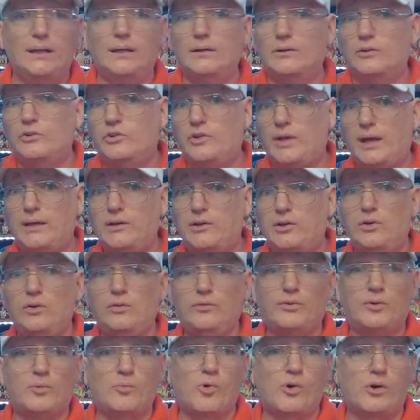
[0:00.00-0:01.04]
Stay tuned
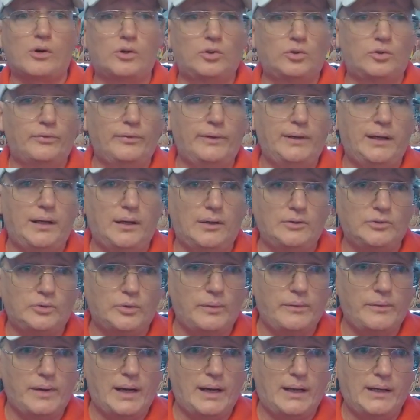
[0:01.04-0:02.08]
for more cool videos
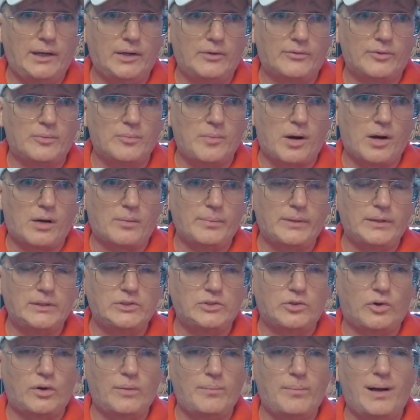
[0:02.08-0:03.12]
we've got here from RB's
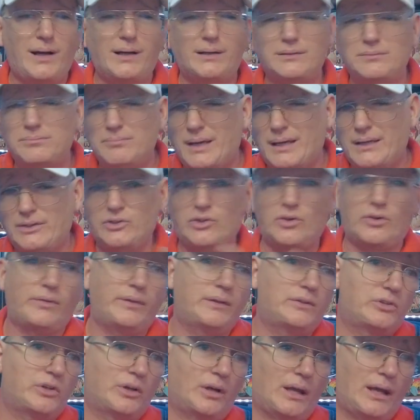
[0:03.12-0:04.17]
Toy Box. Make sure
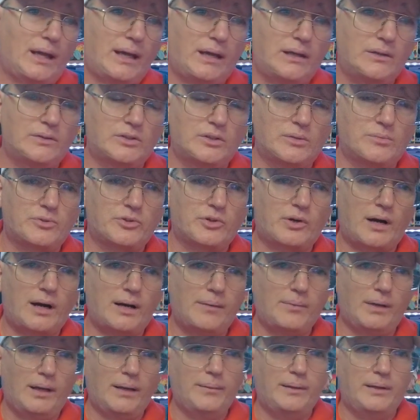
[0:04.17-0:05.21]
that you like and subscribe
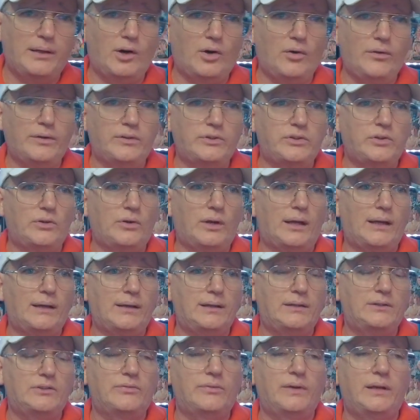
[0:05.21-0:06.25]
and let me know that you like
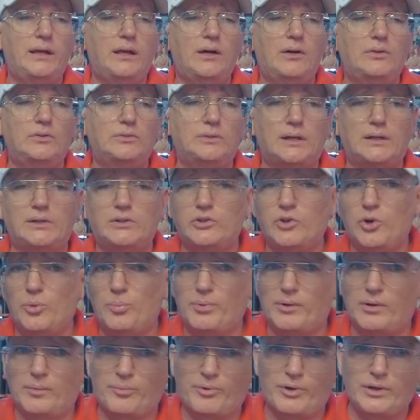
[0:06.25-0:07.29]
these videos. I
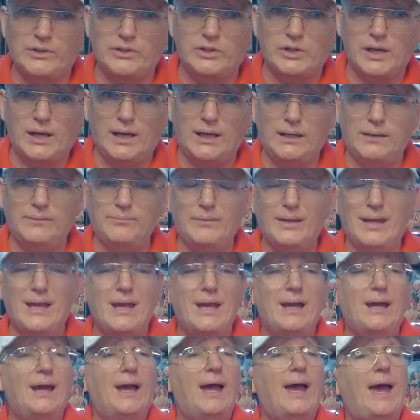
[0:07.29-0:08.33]
super appreciate it.
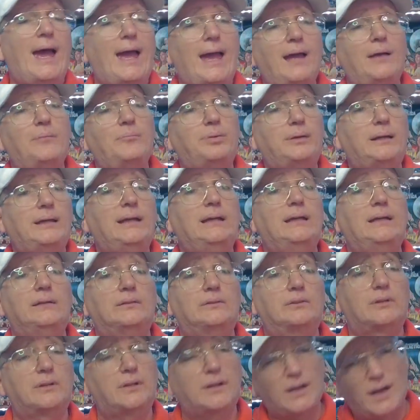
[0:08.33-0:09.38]
And
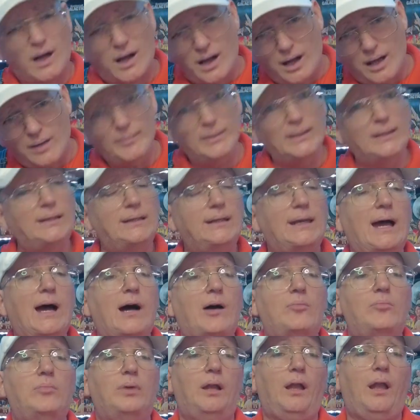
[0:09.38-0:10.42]
please, comment
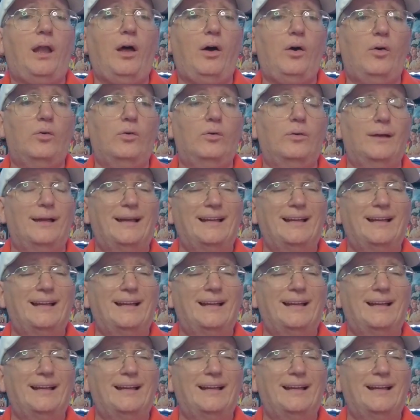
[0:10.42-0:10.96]
down below.